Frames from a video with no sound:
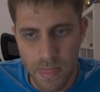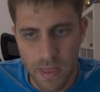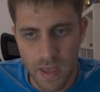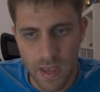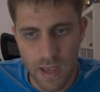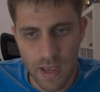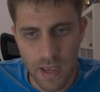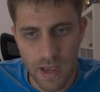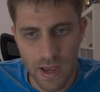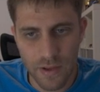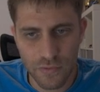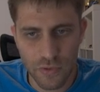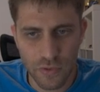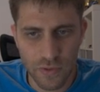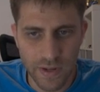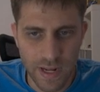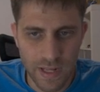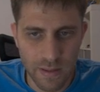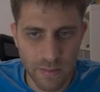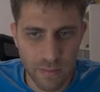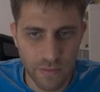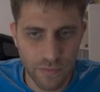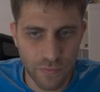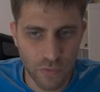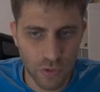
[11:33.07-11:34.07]
After
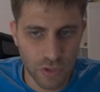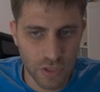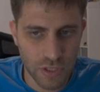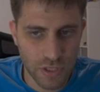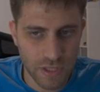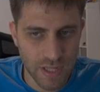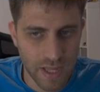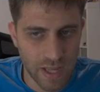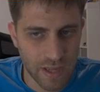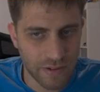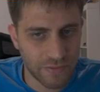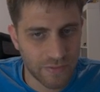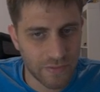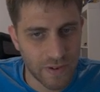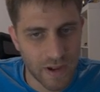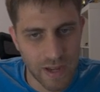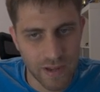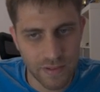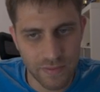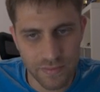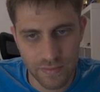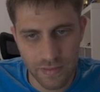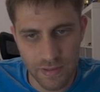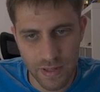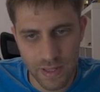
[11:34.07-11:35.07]
knight b4, just
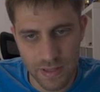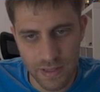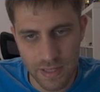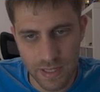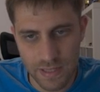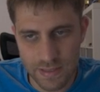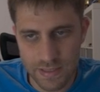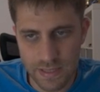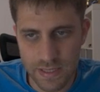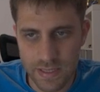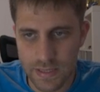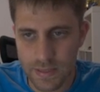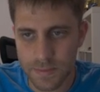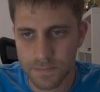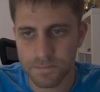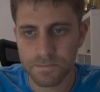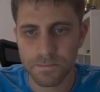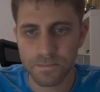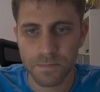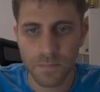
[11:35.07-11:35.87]
a5, and that's it.